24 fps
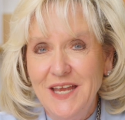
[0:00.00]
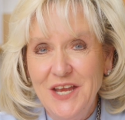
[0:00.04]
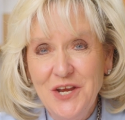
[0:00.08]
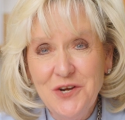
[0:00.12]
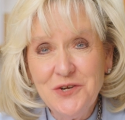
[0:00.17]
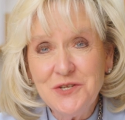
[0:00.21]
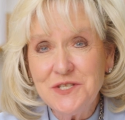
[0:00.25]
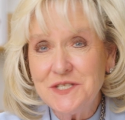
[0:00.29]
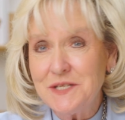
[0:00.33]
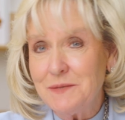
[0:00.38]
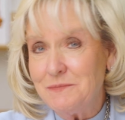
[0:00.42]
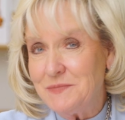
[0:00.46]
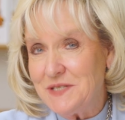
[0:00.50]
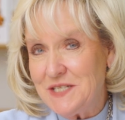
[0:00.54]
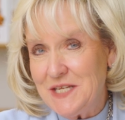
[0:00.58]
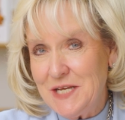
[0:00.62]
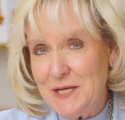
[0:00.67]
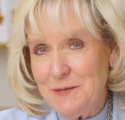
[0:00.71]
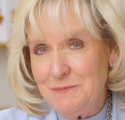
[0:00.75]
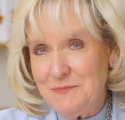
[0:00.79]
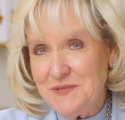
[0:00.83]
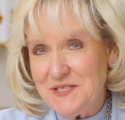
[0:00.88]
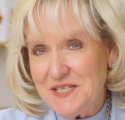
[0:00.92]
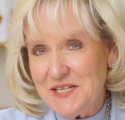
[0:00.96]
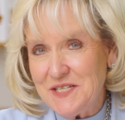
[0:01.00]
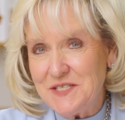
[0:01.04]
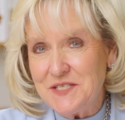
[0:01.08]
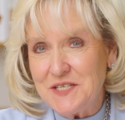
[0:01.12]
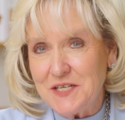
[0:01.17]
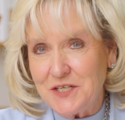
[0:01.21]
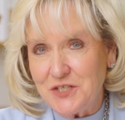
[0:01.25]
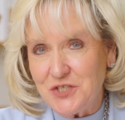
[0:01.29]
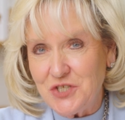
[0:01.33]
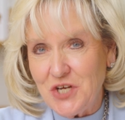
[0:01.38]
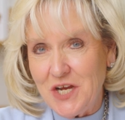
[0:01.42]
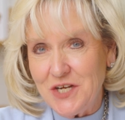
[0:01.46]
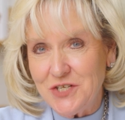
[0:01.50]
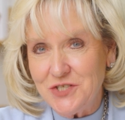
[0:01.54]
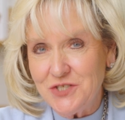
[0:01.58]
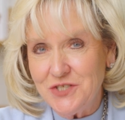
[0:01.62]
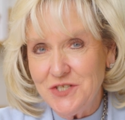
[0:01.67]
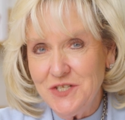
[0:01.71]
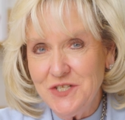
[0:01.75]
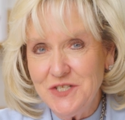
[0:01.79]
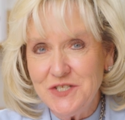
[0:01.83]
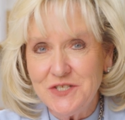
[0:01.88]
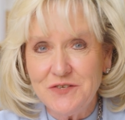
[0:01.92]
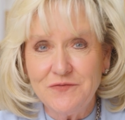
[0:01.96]
Here's some tips and
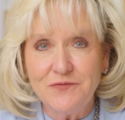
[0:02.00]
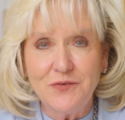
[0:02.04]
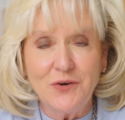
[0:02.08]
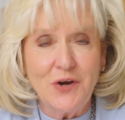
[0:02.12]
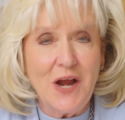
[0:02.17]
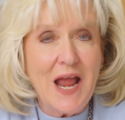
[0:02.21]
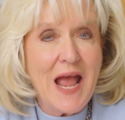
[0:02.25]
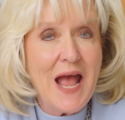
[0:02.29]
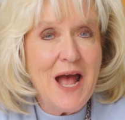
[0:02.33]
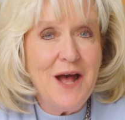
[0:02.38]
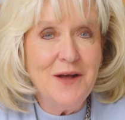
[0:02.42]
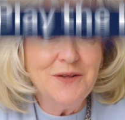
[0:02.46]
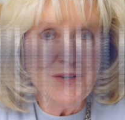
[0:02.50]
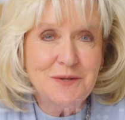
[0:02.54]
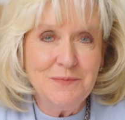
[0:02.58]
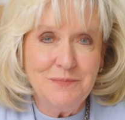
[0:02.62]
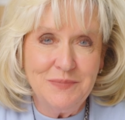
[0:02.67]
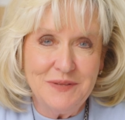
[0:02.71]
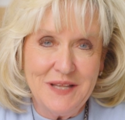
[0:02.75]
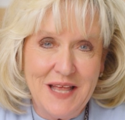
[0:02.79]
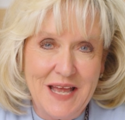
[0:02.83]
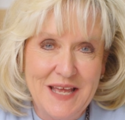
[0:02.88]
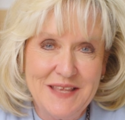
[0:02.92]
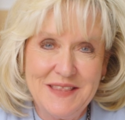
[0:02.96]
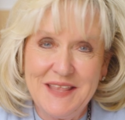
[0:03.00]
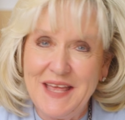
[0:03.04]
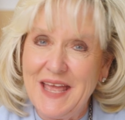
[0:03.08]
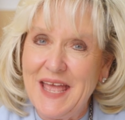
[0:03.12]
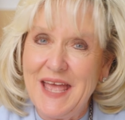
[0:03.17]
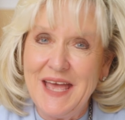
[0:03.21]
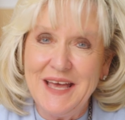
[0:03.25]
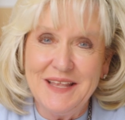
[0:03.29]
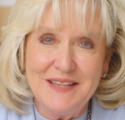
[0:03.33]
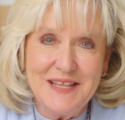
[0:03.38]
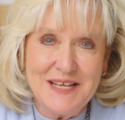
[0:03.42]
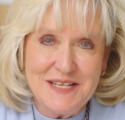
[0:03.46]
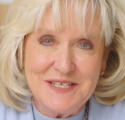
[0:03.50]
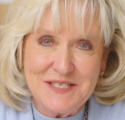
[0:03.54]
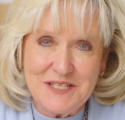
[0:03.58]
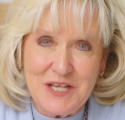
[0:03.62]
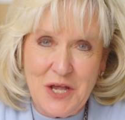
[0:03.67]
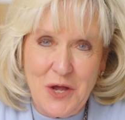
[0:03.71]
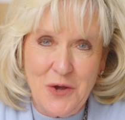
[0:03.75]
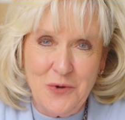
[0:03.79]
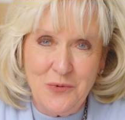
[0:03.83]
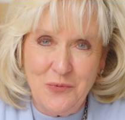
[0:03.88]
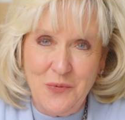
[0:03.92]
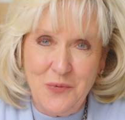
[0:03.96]
suggestions for how to play the
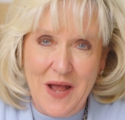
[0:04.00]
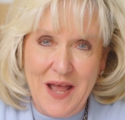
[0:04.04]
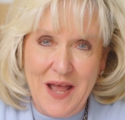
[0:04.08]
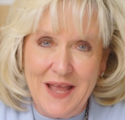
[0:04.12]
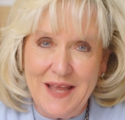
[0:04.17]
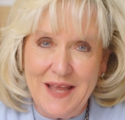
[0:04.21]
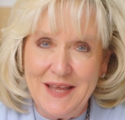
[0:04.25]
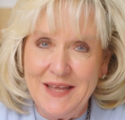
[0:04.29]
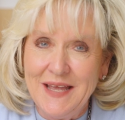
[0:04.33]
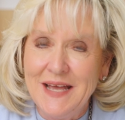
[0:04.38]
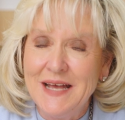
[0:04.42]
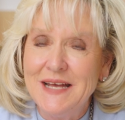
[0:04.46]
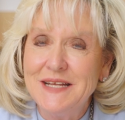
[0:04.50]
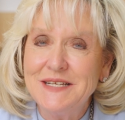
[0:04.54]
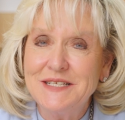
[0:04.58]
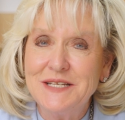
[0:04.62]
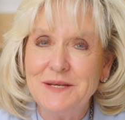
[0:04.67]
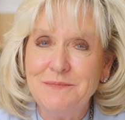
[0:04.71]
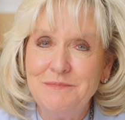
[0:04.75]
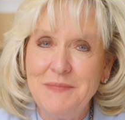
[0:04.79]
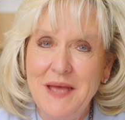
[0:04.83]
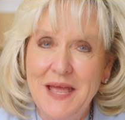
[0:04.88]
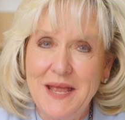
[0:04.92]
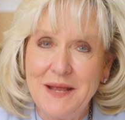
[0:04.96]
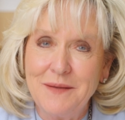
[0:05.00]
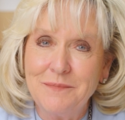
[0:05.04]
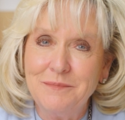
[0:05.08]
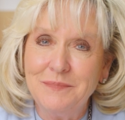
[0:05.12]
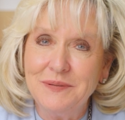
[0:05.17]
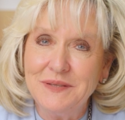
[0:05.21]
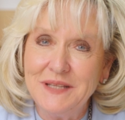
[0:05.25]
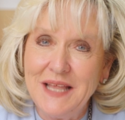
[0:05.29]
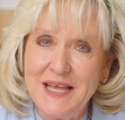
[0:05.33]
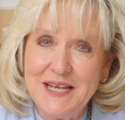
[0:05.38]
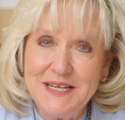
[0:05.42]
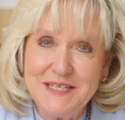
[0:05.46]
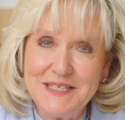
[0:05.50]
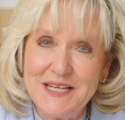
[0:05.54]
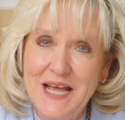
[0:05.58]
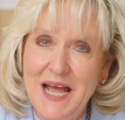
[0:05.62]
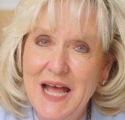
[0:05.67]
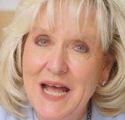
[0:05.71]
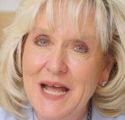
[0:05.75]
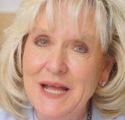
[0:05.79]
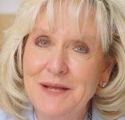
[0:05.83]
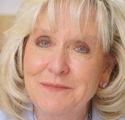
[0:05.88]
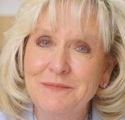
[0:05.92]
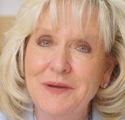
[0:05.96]
LSL way to make
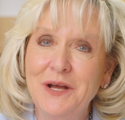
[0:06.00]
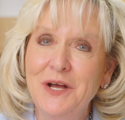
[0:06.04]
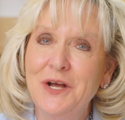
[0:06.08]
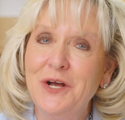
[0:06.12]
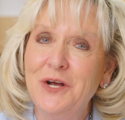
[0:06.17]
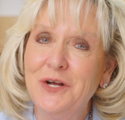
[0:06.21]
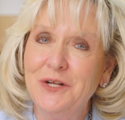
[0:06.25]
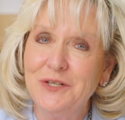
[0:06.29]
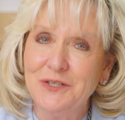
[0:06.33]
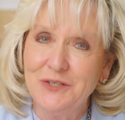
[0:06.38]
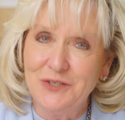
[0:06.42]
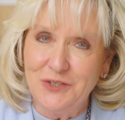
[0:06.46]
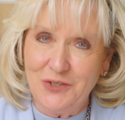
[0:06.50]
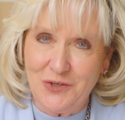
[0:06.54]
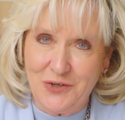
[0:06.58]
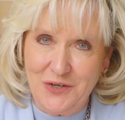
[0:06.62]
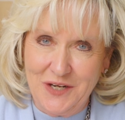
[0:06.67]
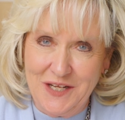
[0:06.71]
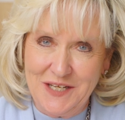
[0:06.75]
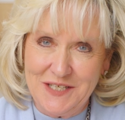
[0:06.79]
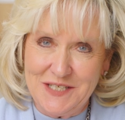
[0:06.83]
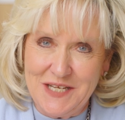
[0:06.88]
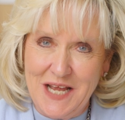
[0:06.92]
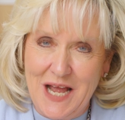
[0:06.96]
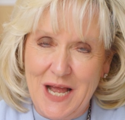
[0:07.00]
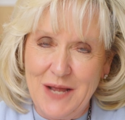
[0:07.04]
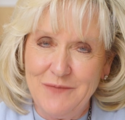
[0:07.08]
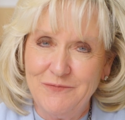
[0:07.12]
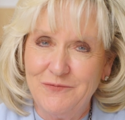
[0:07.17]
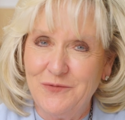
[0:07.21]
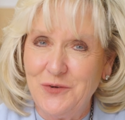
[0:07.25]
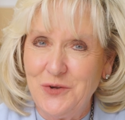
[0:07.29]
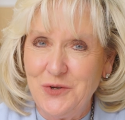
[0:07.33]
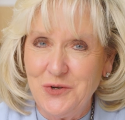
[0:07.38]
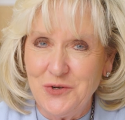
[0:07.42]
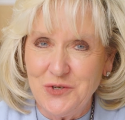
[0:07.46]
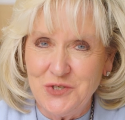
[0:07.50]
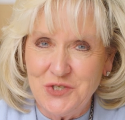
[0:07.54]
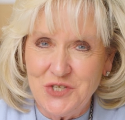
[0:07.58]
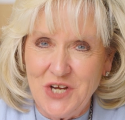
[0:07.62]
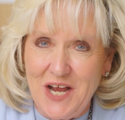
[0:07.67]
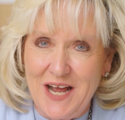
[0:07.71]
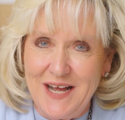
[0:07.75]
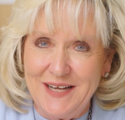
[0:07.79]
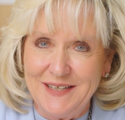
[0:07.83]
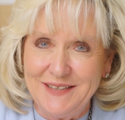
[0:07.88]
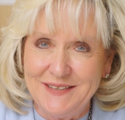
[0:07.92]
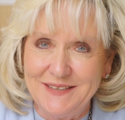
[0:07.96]
playtime learning time for your
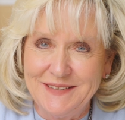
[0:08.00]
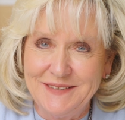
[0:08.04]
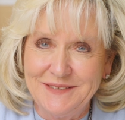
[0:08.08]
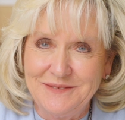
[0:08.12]
child.